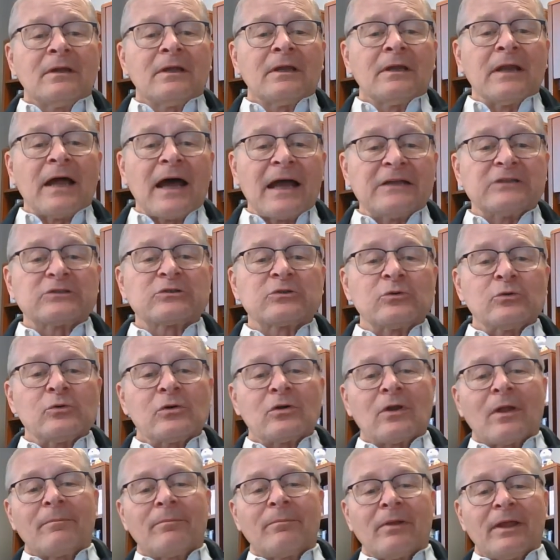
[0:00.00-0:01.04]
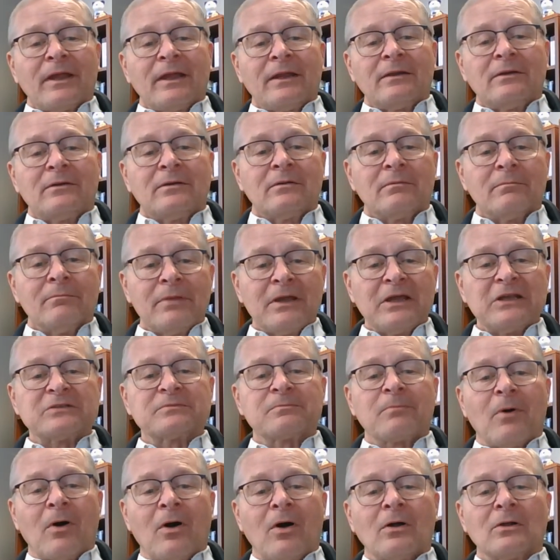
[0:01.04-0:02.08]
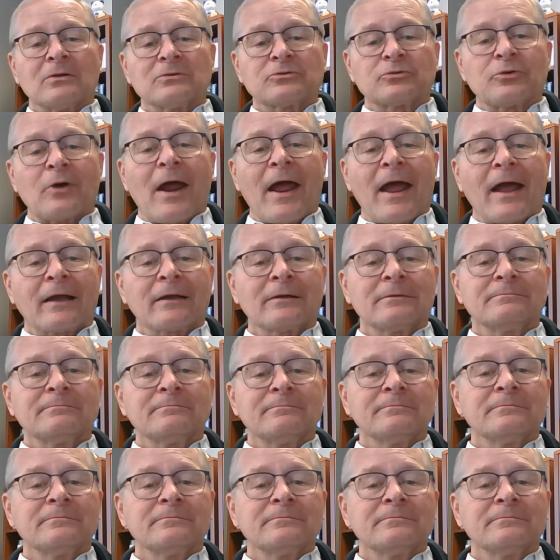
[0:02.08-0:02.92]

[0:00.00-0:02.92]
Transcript: In high school, I played baseball, track,